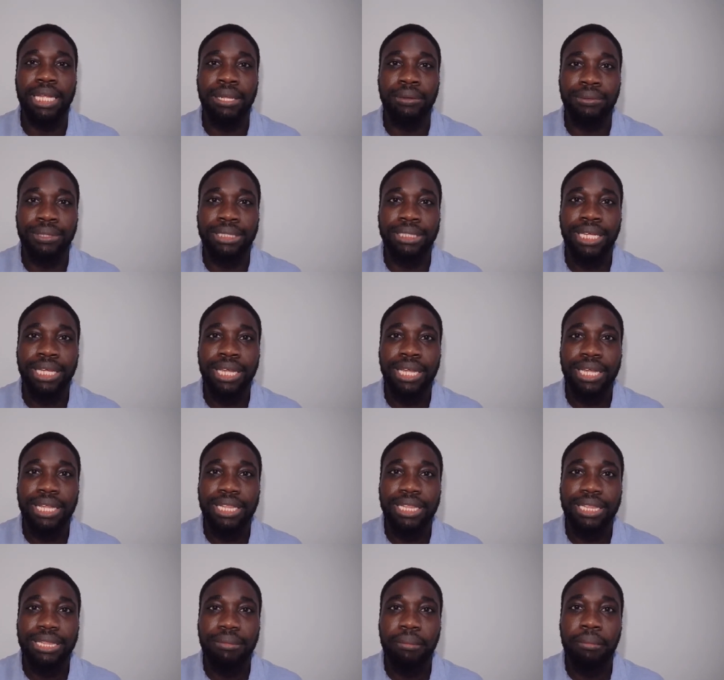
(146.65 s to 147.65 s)
It was
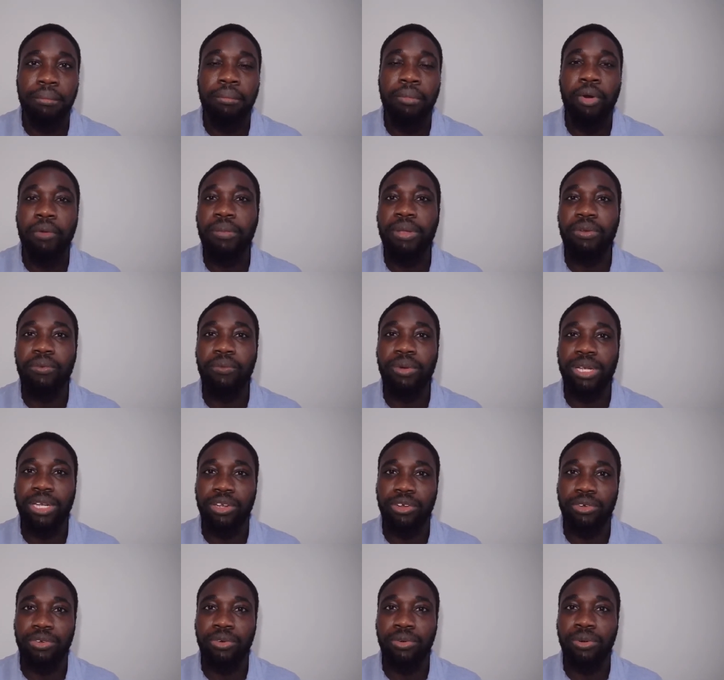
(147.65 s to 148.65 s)
the moment when
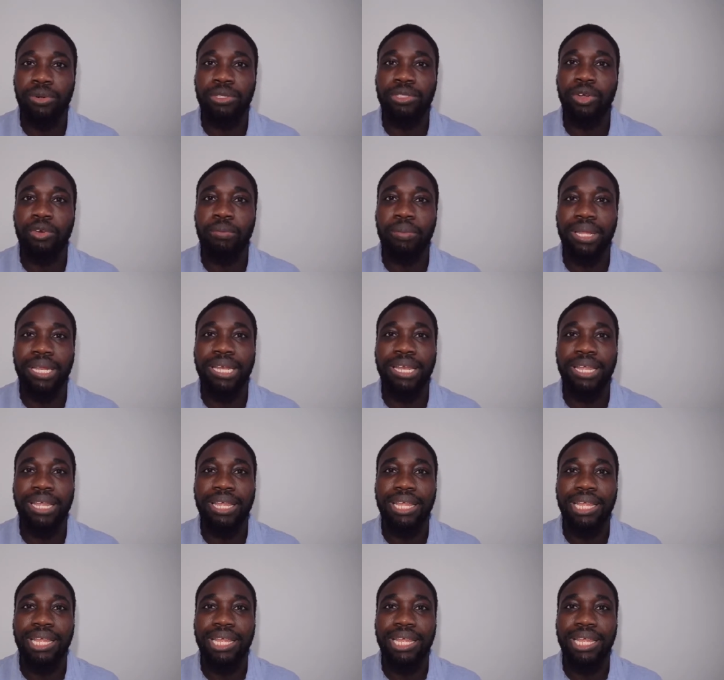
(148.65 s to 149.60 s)
the doors open,